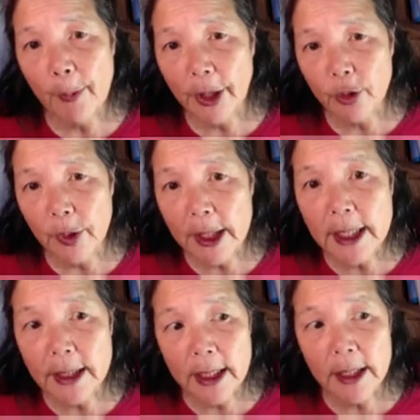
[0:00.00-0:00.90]
while you
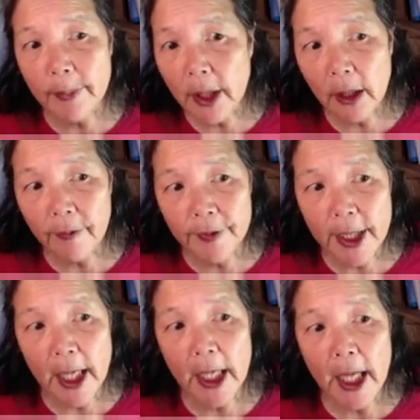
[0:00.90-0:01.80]
eat in the middle of the
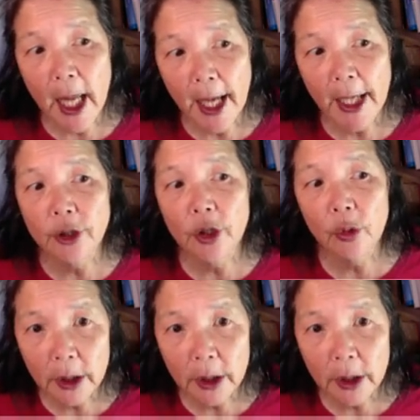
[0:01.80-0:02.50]
day at